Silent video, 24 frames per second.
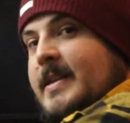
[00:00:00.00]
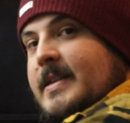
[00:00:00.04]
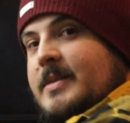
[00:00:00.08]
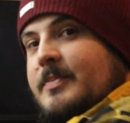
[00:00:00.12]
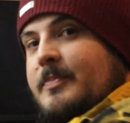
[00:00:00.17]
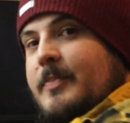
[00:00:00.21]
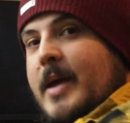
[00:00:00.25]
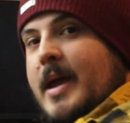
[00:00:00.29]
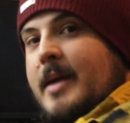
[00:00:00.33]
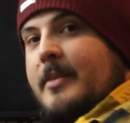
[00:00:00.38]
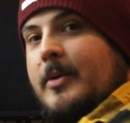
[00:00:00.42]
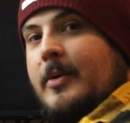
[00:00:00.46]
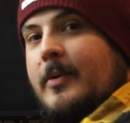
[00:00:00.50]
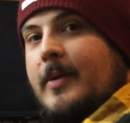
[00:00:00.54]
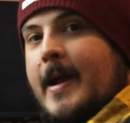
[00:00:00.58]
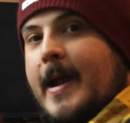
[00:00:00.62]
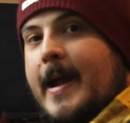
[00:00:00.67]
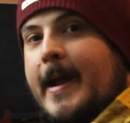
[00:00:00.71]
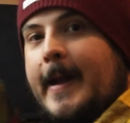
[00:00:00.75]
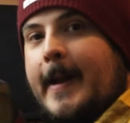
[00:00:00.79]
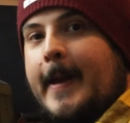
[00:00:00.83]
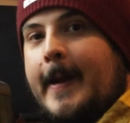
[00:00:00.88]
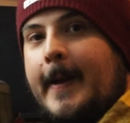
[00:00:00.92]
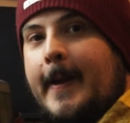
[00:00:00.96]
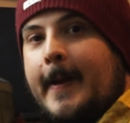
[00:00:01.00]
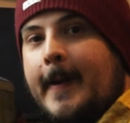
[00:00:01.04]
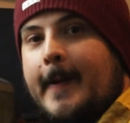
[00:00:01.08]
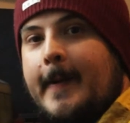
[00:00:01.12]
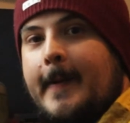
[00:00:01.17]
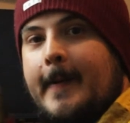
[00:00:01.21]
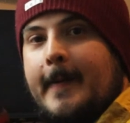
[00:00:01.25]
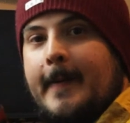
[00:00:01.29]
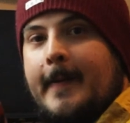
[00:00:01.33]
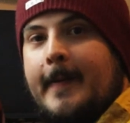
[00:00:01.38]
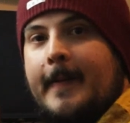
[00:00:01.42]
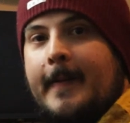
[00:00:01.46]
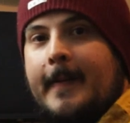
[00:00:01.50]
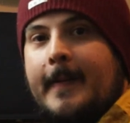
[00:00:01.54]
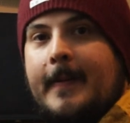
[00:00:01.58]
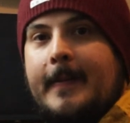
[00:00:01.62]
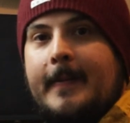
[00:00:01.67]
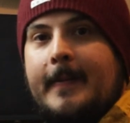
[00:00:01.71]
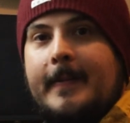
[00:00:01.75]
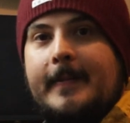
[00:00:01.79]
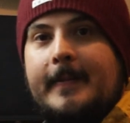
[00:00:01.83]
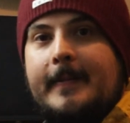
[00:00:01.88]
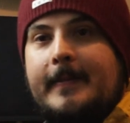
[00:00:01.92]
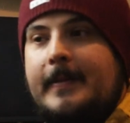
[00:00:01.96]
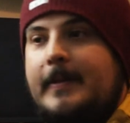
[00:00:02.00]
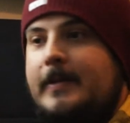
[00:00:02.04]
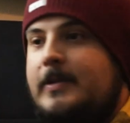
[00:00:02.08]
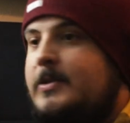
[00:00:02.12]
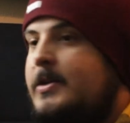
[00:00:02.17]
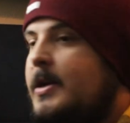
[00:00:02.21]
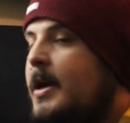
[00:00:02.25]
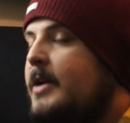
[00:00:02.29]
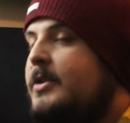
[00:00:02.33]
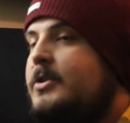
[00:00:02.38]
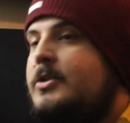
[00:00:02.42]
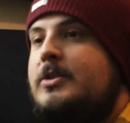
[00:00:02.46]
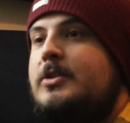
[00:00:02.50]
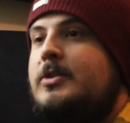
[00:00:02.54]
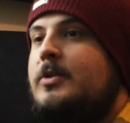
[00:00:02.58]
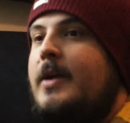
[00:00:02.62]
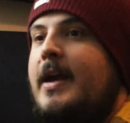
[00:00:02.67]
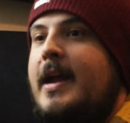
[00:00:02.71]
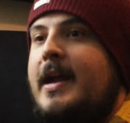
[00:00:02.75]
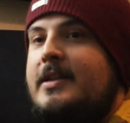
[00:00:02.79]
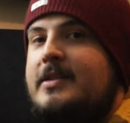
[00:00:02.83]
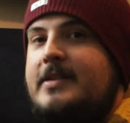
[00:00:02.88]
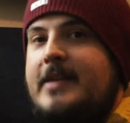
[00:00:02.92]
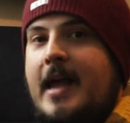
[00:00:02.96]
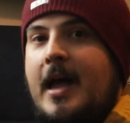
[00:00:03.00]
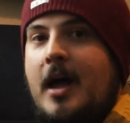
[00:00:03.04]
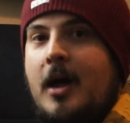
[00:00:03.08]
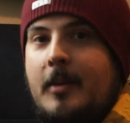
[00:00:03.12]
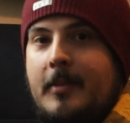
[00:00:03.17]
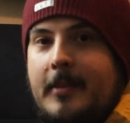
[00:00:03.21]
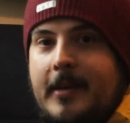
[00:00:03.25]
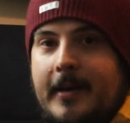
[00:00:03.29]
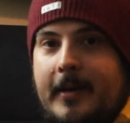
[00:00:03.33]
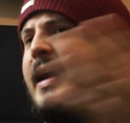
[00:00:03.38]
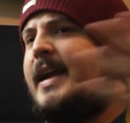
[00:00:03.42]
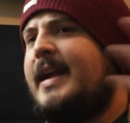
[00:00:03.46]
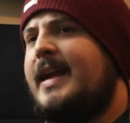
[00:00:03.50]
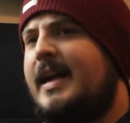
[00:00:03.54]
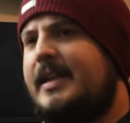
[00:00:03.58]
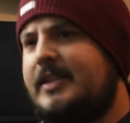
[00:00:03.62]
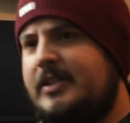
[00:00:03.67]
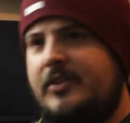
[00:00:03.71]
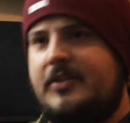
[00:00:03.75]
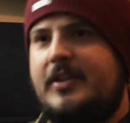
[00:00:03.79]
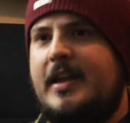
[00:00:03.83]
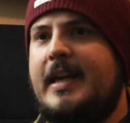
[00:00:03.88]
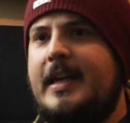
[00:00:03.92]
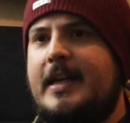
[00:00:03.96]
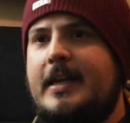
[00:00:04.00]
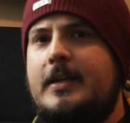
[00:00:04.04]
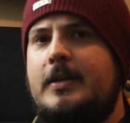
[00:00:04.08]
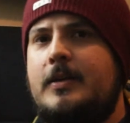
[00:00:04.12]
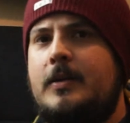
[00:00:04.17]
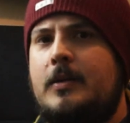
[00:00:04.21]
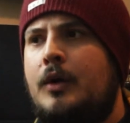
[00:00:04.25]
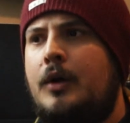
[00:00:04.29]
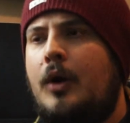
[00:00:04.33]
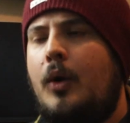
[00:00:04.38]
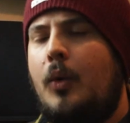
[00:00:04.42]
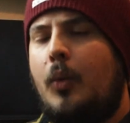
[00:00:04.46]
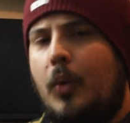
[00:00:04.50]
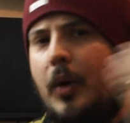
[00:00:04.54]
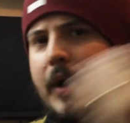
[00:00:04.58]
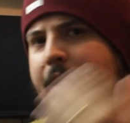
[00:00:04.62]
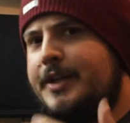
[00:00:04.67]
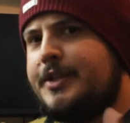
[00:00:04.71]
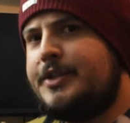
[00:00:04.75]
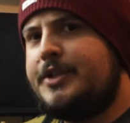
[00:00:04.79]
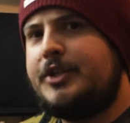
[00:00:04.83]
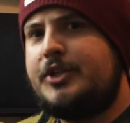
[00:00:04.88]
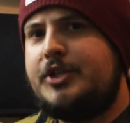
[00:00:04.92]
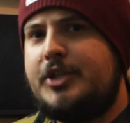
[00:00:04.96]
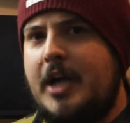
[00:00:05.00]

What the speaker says: this baby right here. Judge Dredd's helmet. I got to thinking, what is a